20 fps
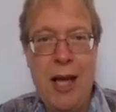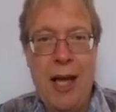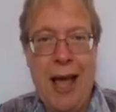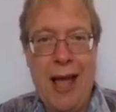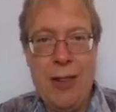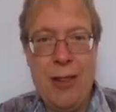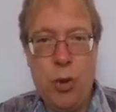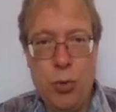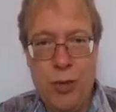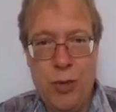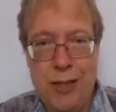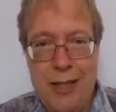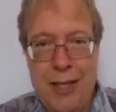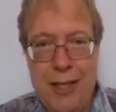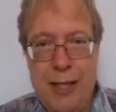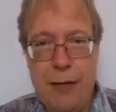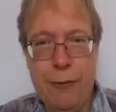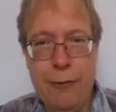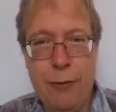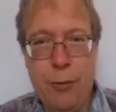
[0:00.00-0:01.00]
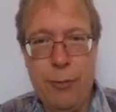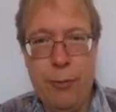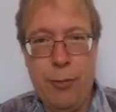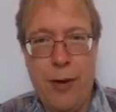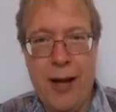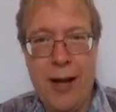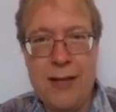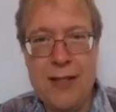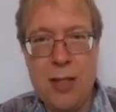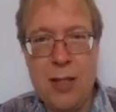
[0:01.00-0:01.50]
and do that here for
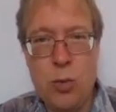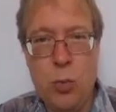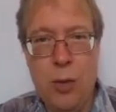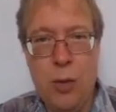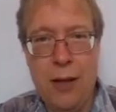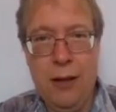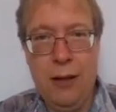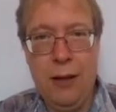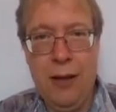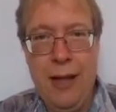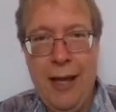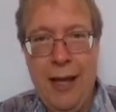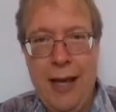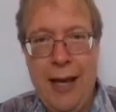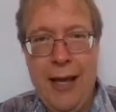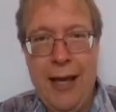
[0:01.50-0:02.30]
price as well.